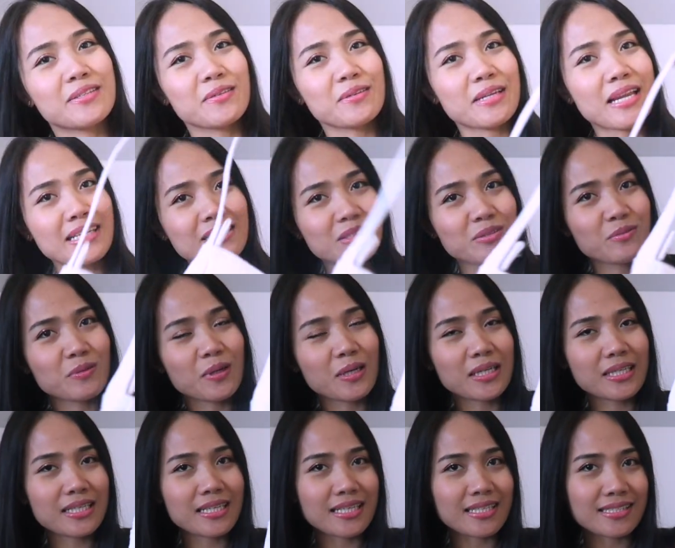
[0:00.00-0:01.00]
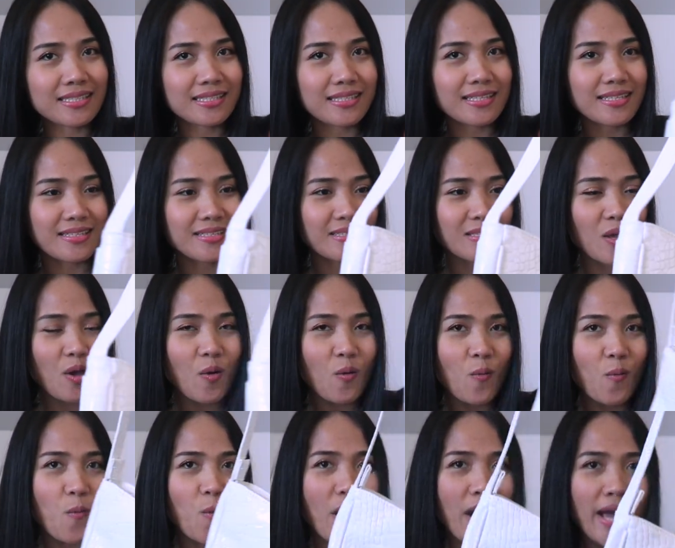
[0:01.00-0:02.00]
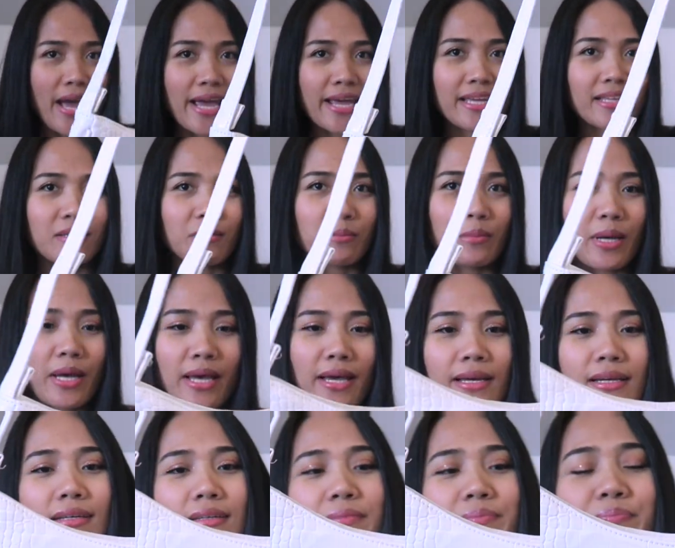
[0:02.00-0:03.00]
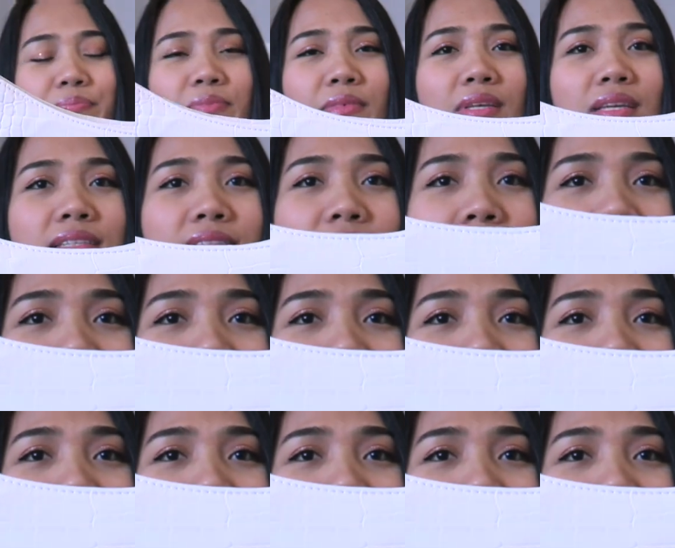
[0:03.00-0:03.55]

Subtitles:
so next one is this white bag. It's